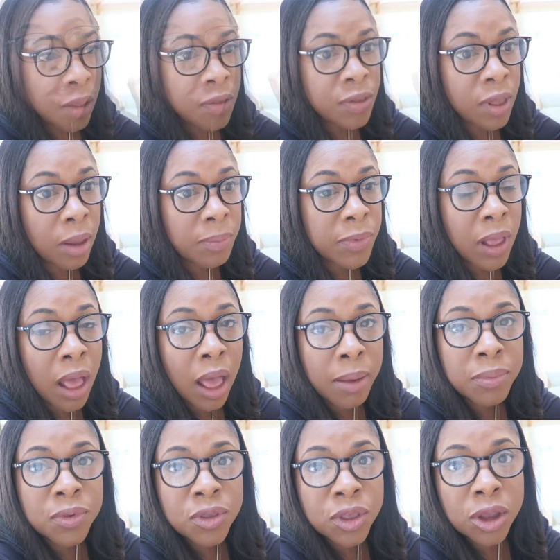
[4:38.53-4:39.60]

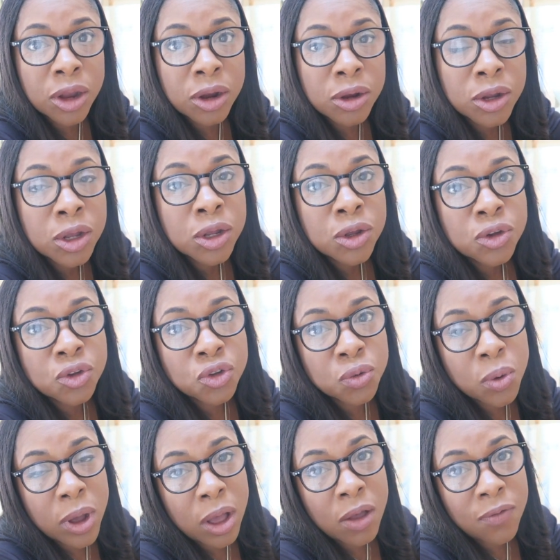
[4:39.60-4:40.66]
Sometimes they're
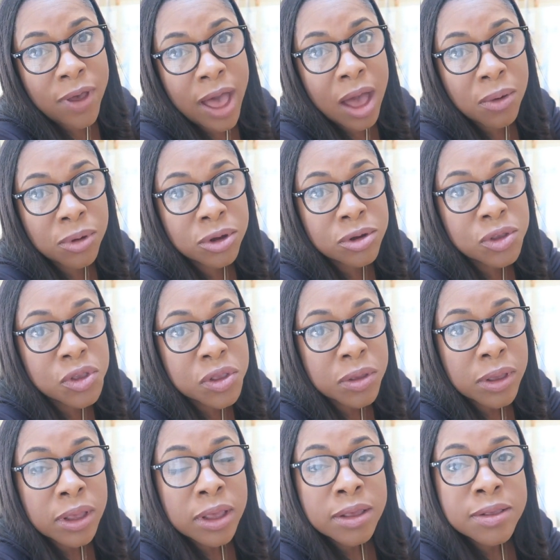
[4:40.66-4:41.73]
12 hours,
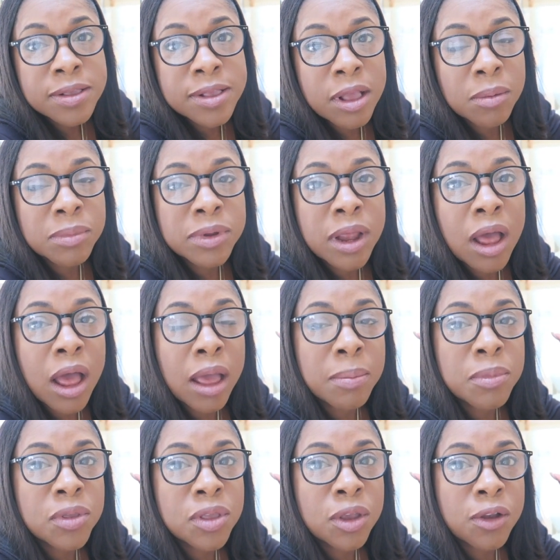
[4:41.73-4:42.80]

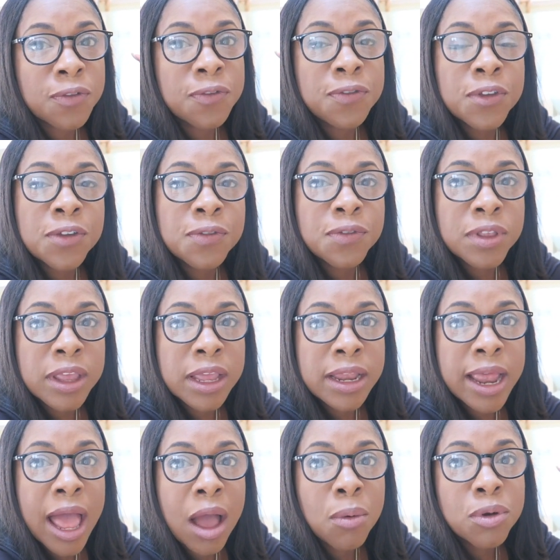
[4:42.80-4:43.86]
sometimes they're
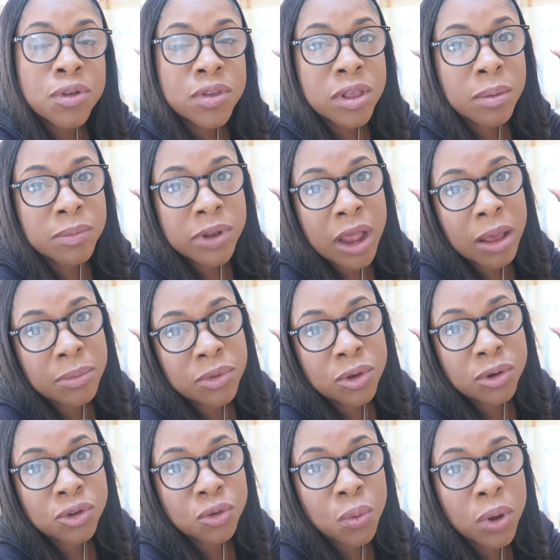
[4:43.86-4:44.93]
15 hours, sometimes
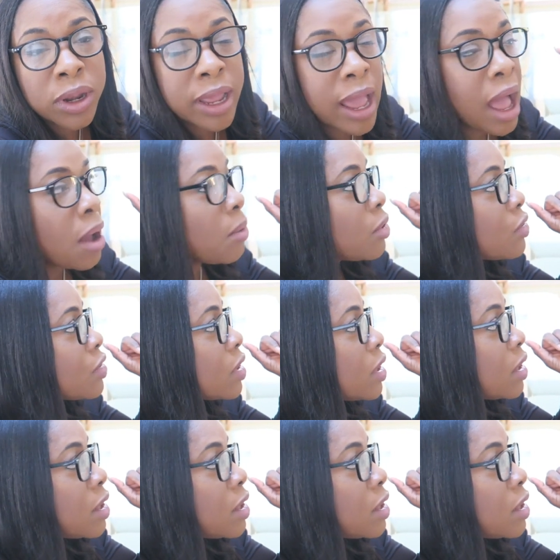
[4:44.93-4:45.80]
they're 20 hours.